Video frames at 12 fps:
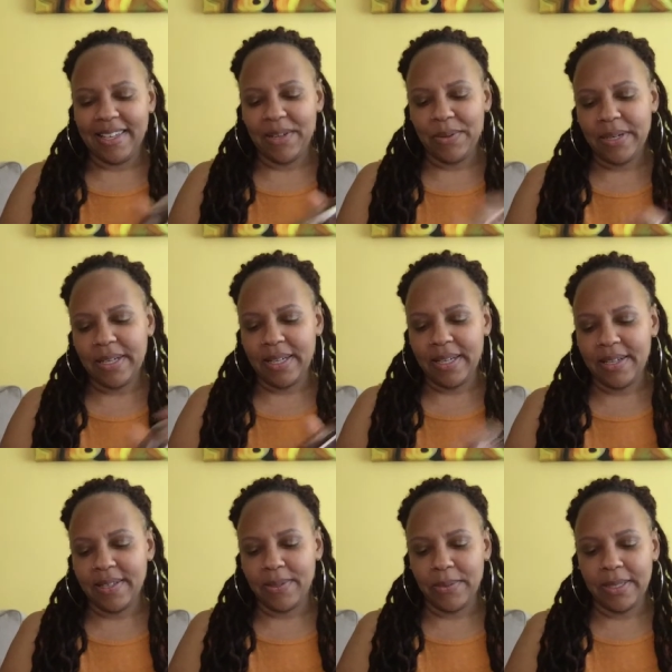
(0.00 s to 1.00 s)
What
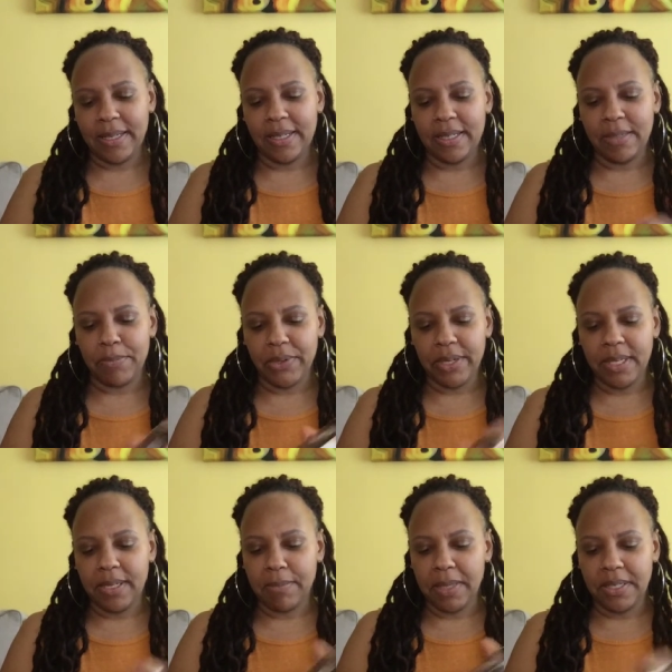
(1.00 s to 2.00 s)
goddess would like to bring
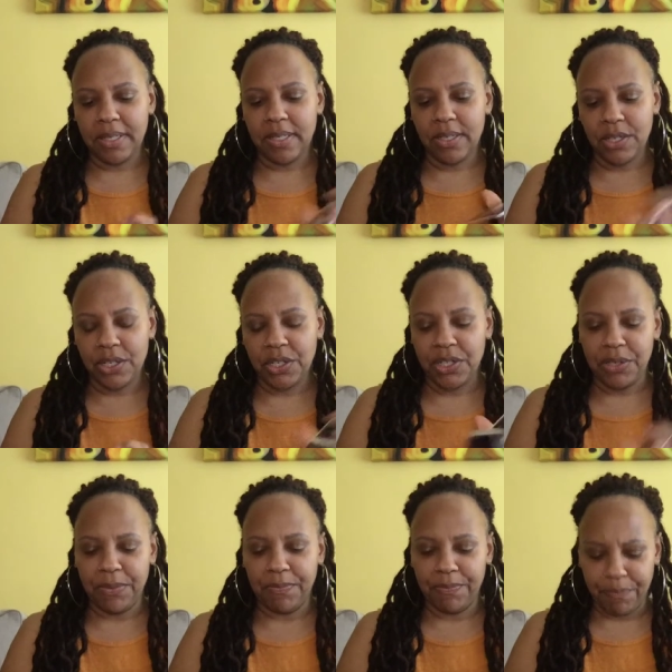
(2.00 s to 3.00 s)
in a message?
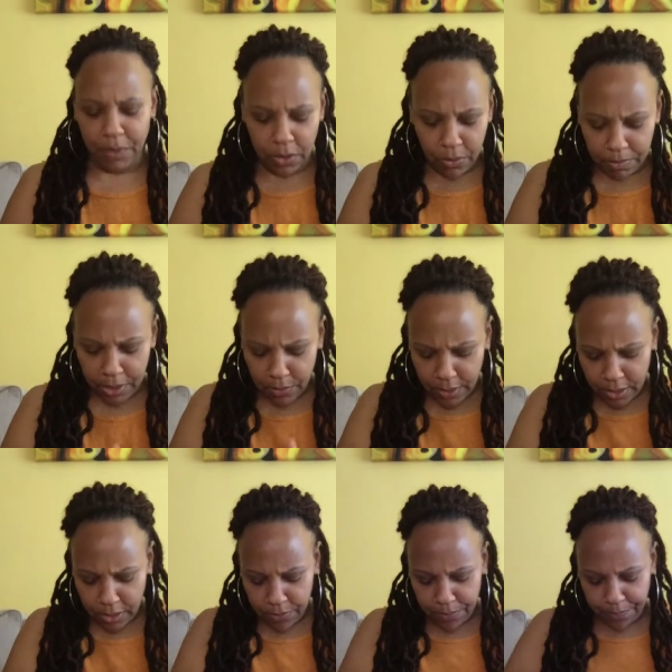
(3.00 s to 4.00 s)
Oh, here we
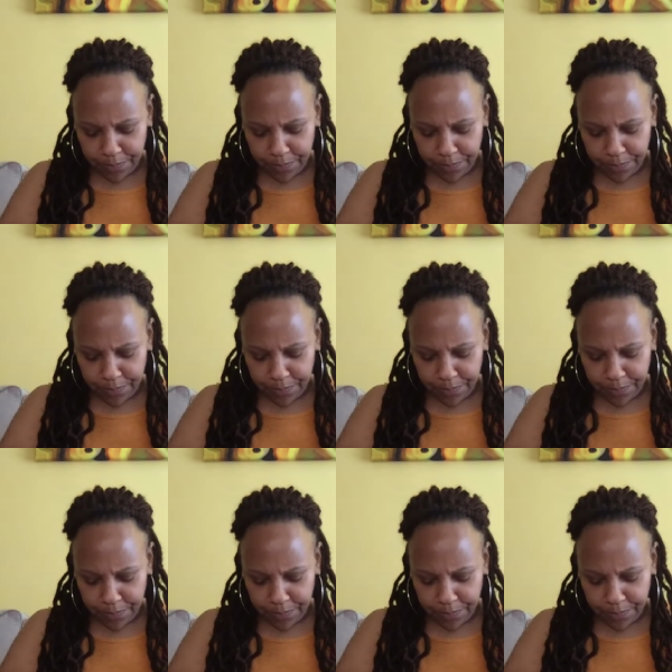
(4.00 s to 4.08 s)
go.